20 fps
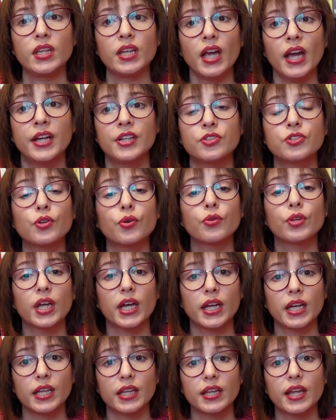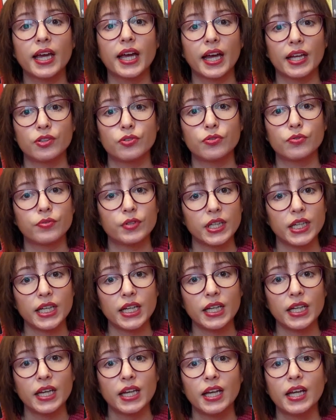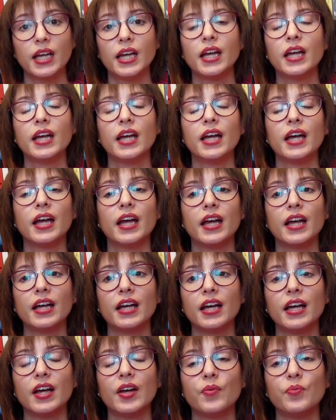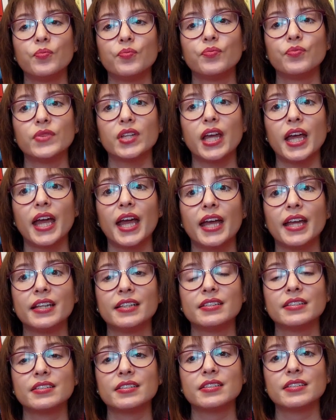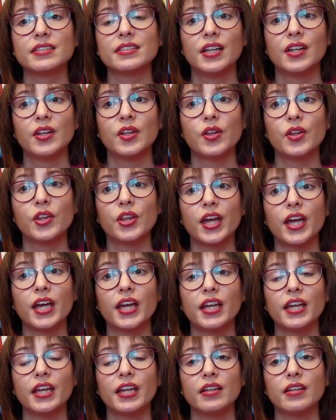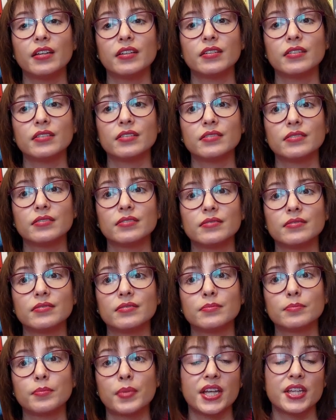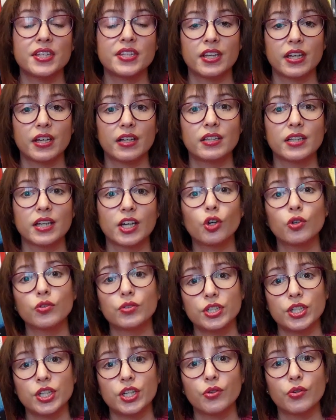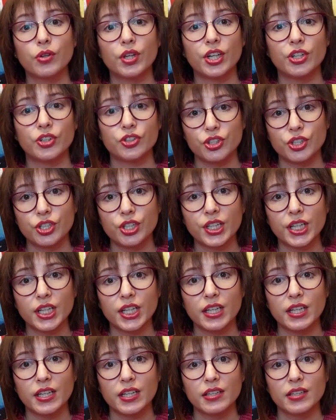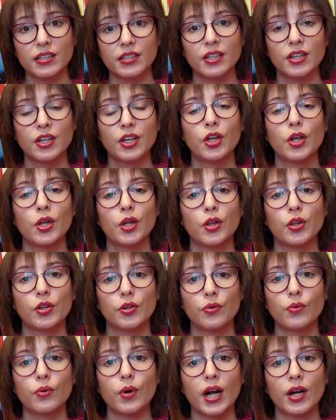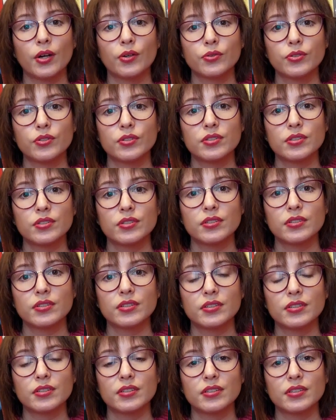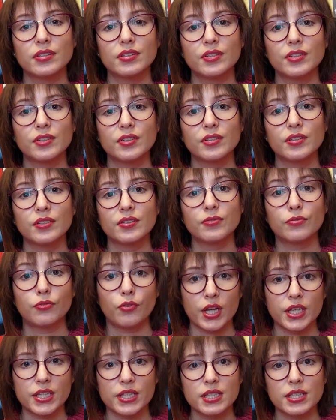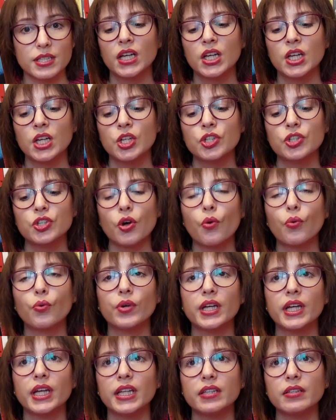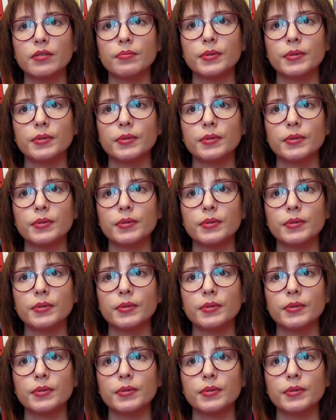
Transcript: And so they get to flee, and they basically continue their journey throughout France. So in the